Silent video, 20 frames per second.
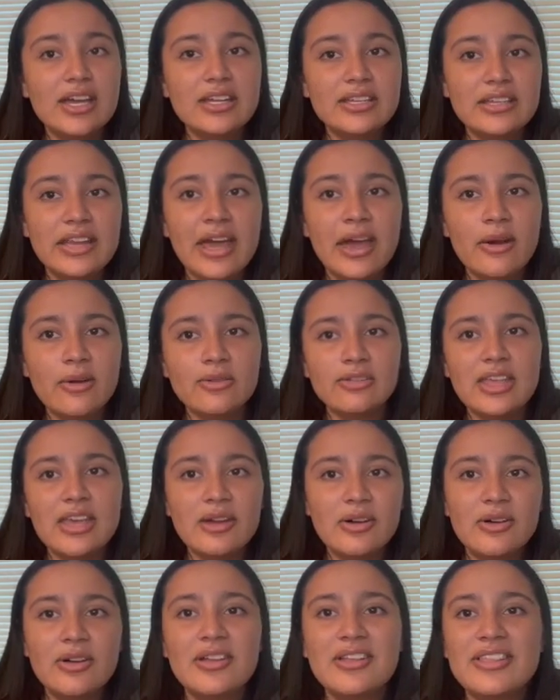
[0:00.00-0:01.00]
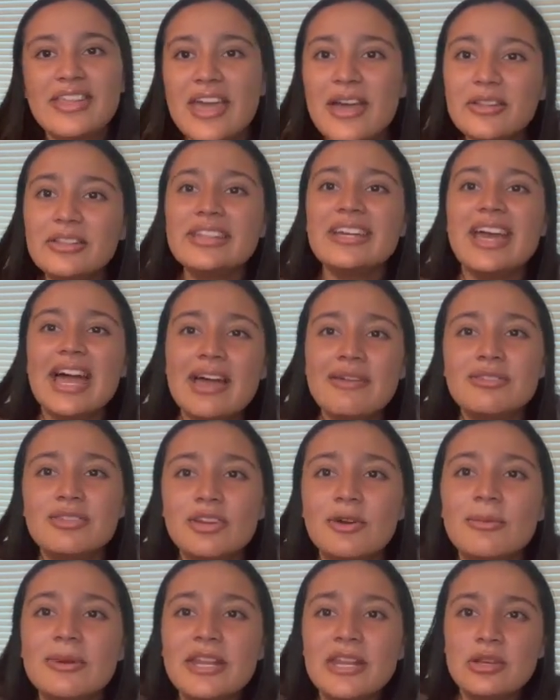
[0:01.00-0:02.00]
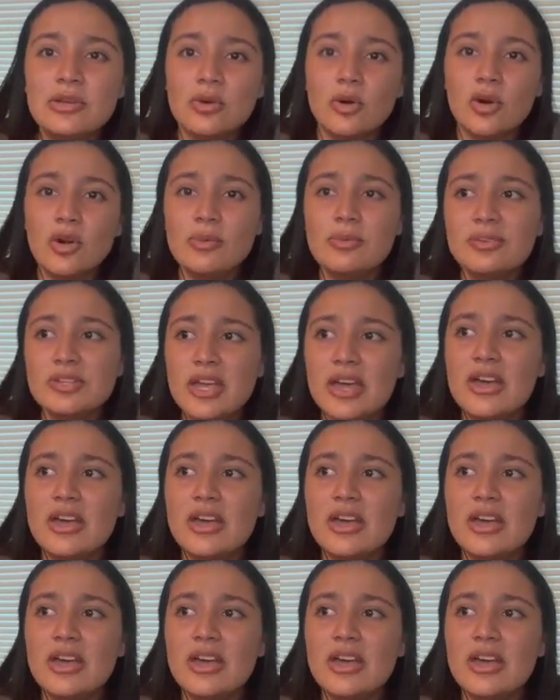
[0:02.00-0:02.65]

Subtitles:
Now they only have so many dorms,